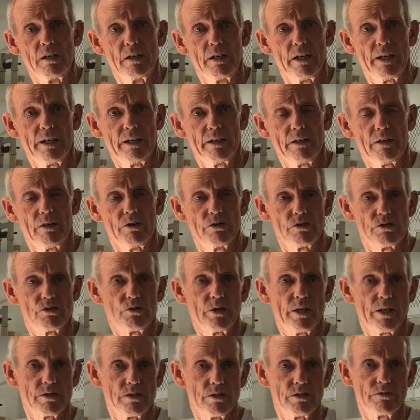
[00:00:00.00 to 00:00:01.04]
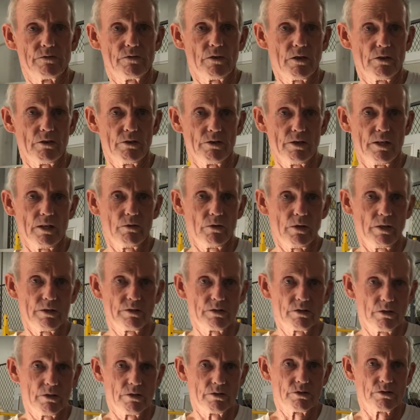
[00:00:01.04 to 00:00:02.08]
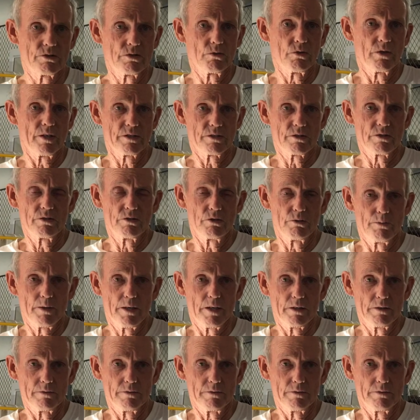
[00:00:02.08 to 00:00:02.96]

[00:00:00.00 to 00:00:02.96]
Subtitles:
And it stretches farther that way. So there's 2 ways to do about it.